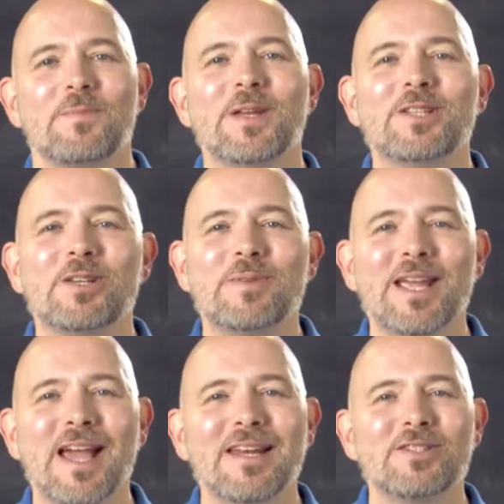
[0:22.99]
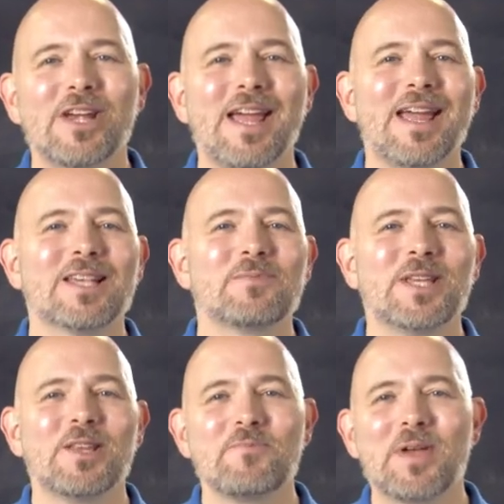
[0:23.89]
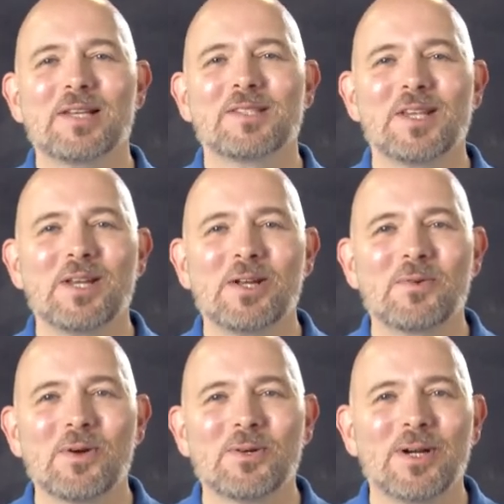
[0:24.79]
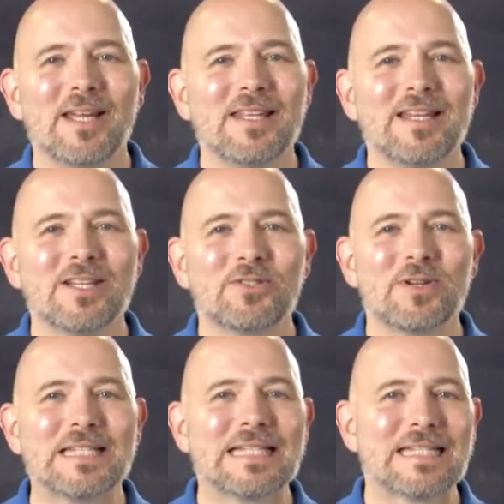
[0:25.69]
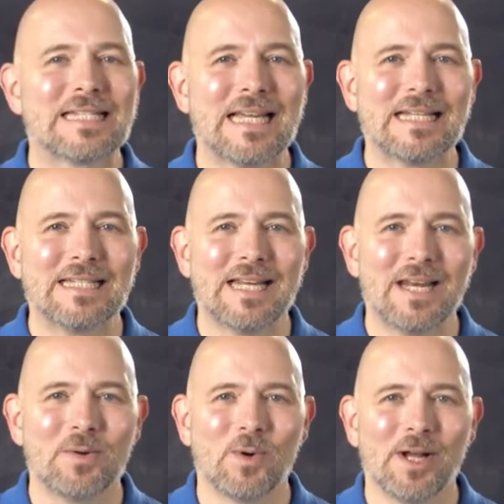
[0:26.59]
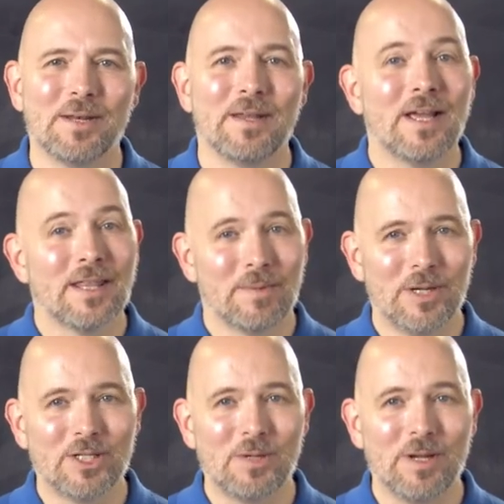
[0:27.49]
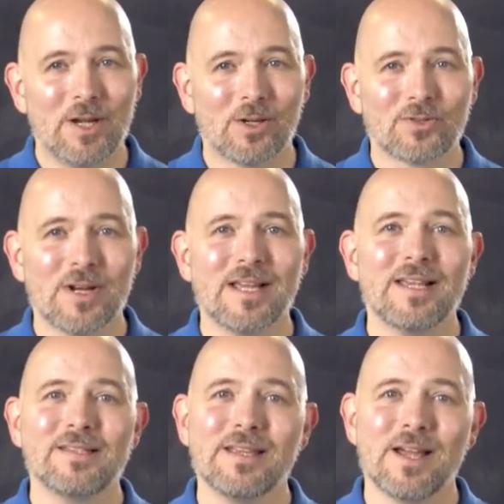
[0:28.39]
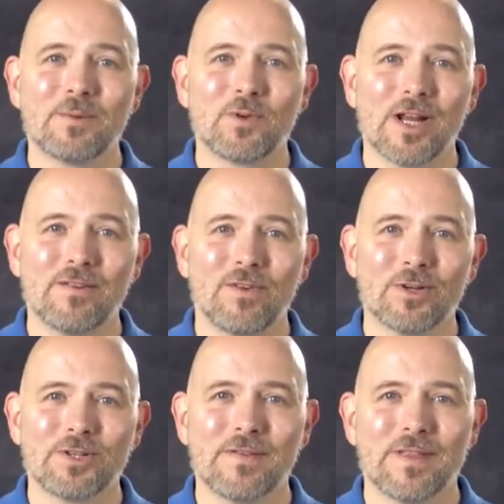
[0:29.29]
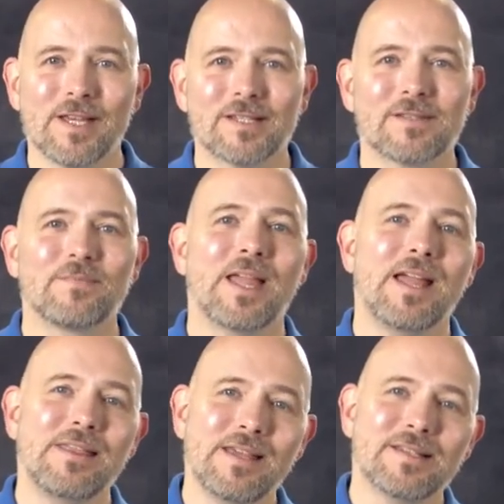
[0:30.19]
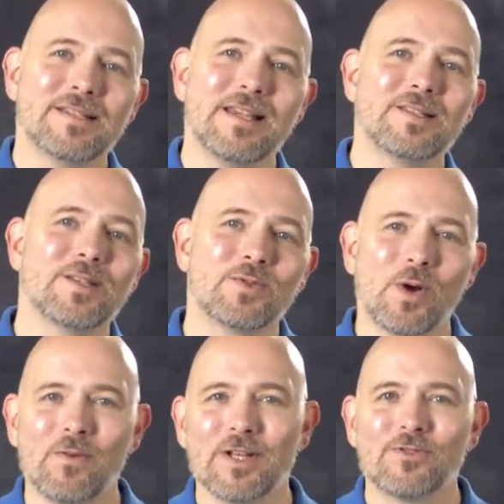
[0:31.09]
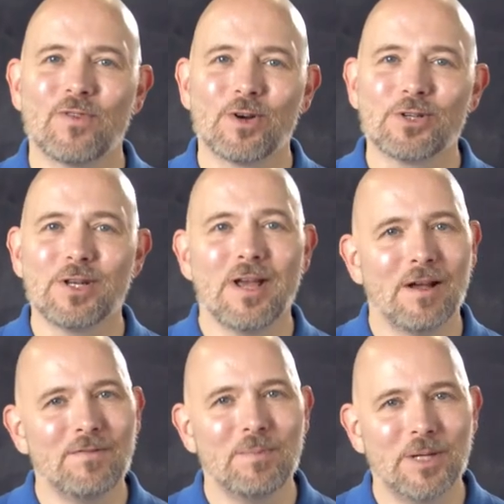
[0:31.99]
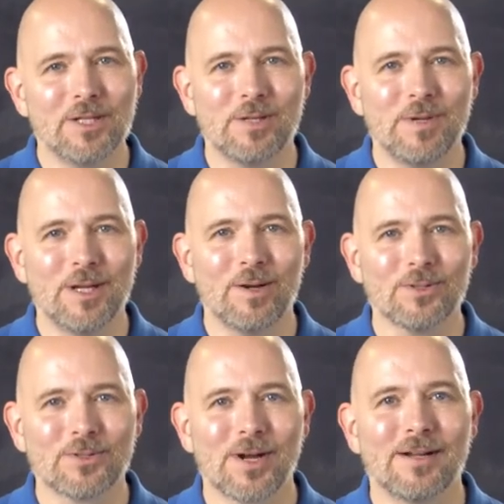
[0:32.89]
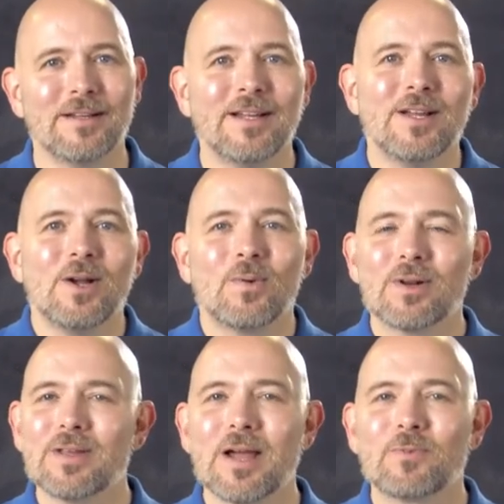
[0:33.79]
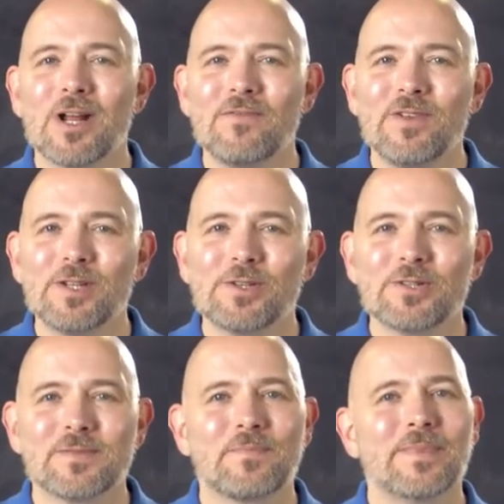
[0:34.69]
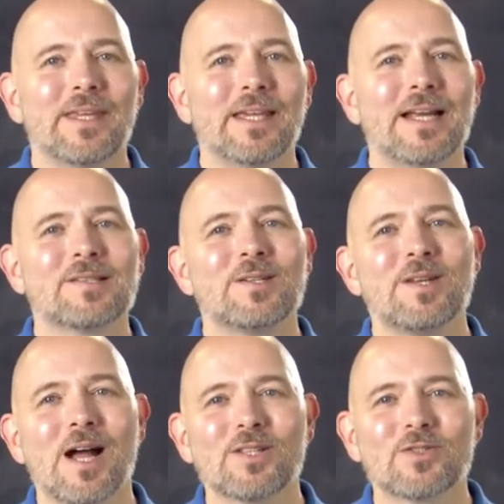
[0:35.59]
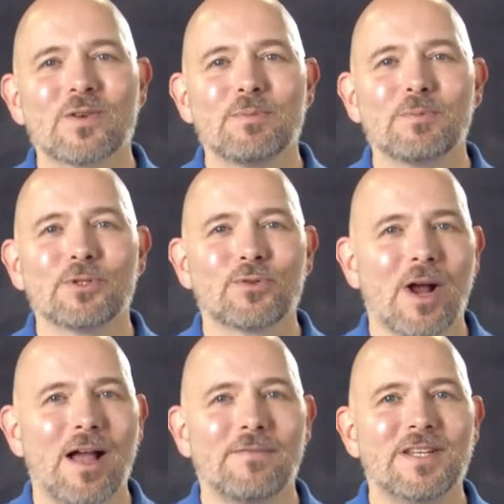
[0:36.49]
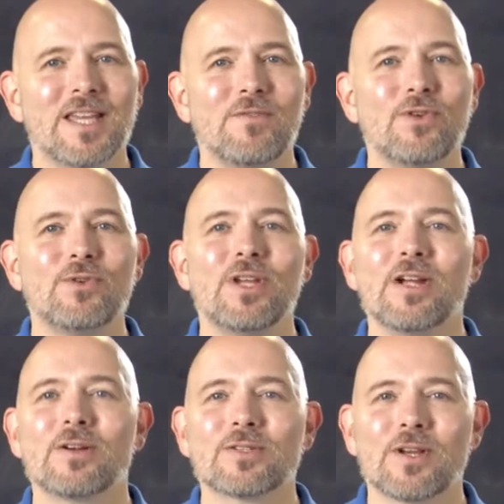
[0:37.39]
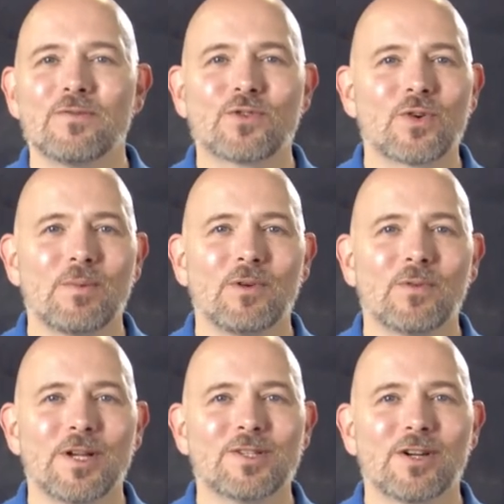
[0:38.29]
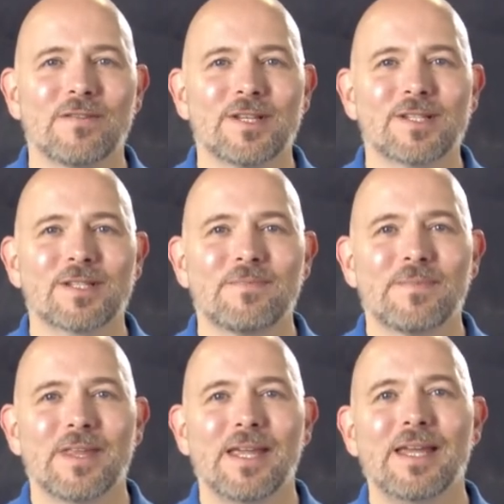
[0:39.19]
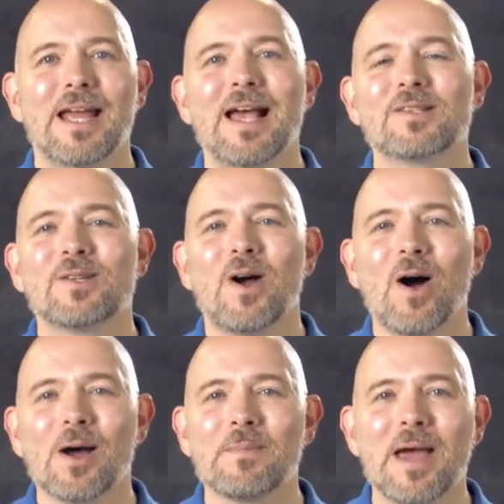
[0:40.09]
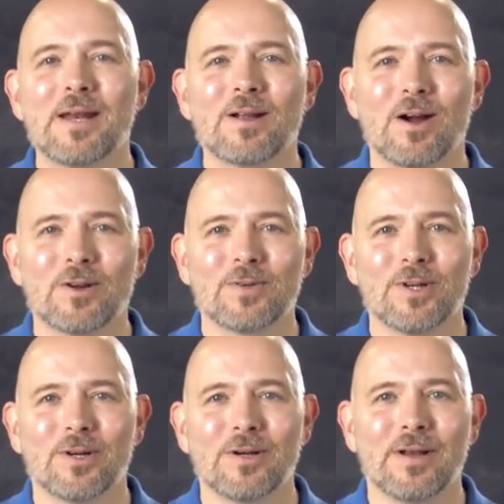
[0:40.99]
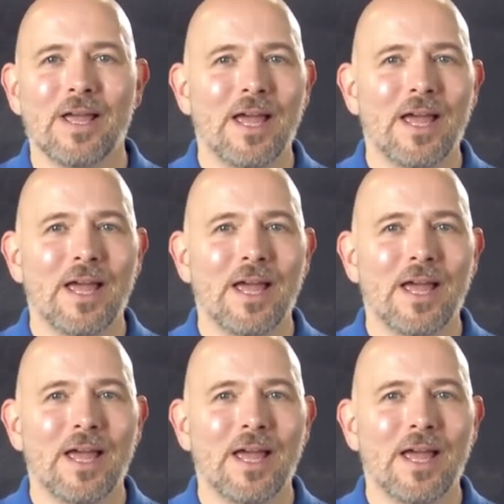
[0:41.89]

The PGP80J has been the best-selling rotor in the industry since 1981. The PGP Ultra is the upgraded version of this. And this is the 12-inch version of the PGP Ultra. What are the upgraded features? It has a non-strippable drive to give you years of trouble-free service. It has an automatic arc return.